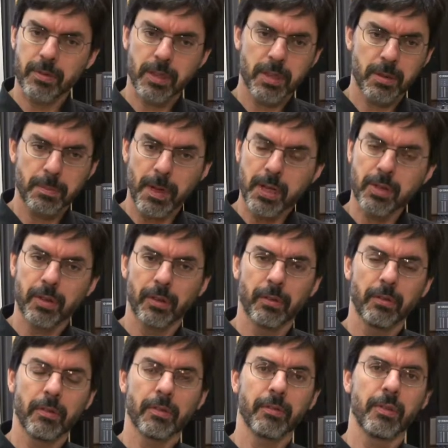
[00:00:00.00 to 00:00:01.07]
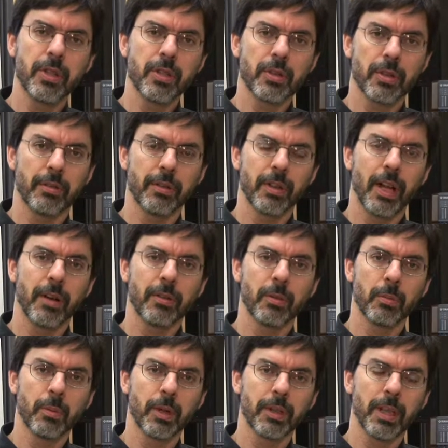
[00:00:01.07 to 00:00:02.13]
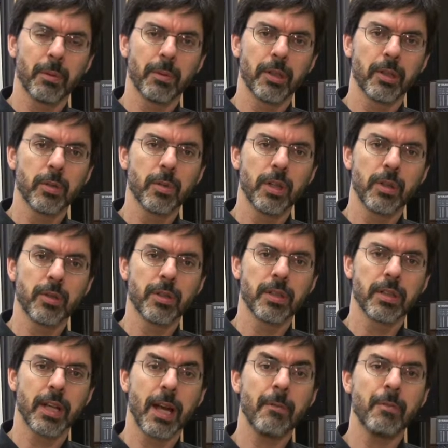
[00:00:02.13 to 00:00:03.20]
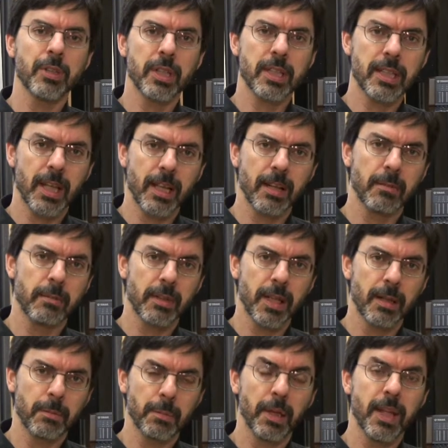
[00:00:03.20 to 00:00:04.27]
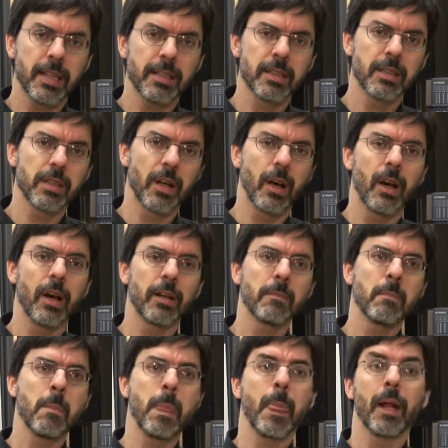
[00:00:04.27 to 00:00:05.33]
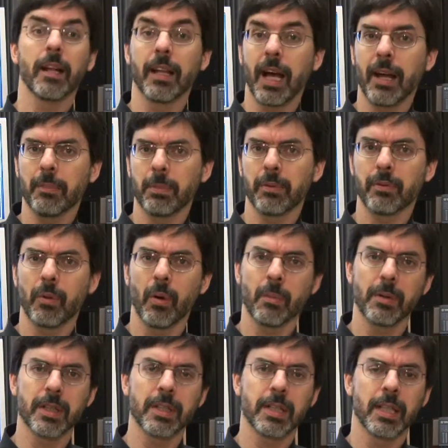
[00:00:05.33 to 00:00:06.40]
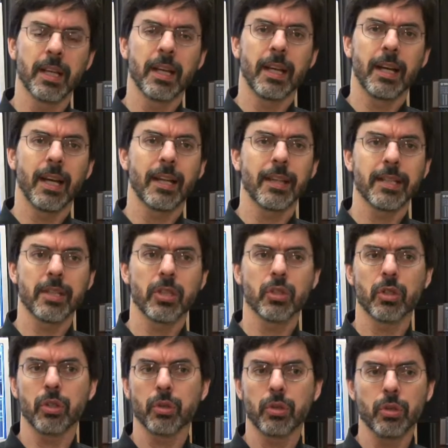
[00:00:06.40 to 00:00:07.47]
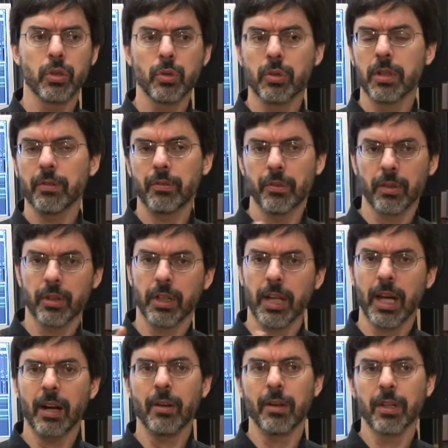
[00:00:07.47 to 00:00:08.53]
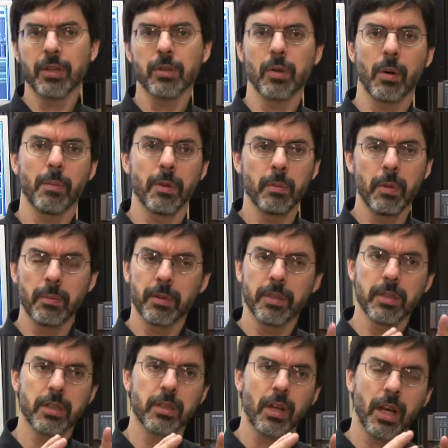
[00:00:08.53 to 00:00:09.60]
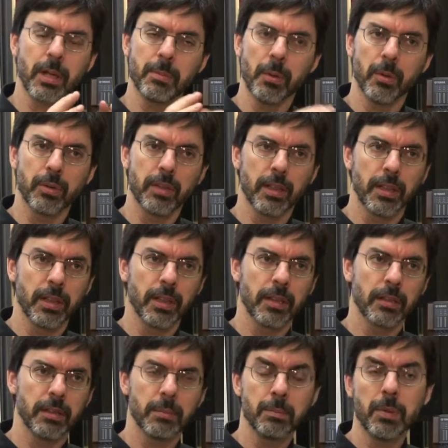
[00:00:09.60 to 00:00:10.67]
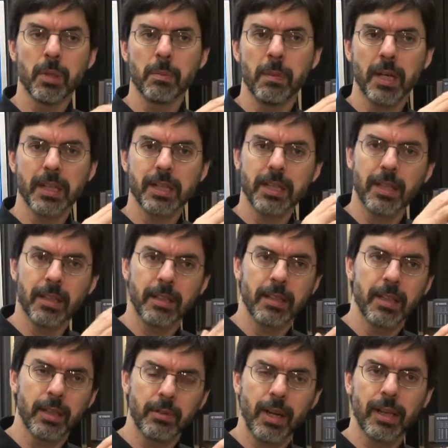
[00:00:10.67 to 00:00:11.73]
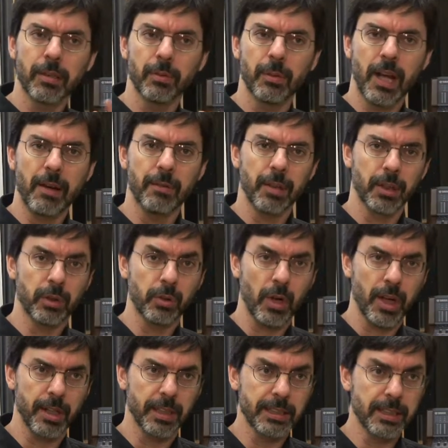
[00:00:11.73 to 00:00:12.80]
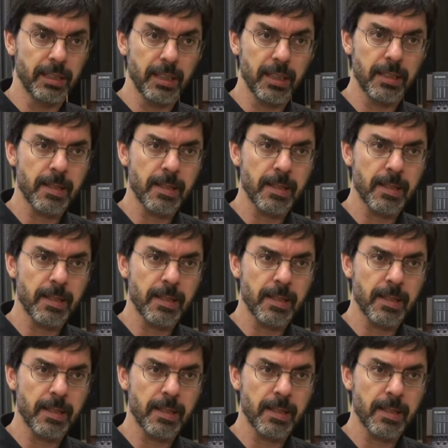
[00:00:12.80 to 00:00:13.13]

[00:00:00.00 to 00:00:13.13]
special feature of a lot of the work that we do here is the emphasis that it places on live performance, and this is in two different areas. Normally, we would talk about computer-based interactive live electronics, and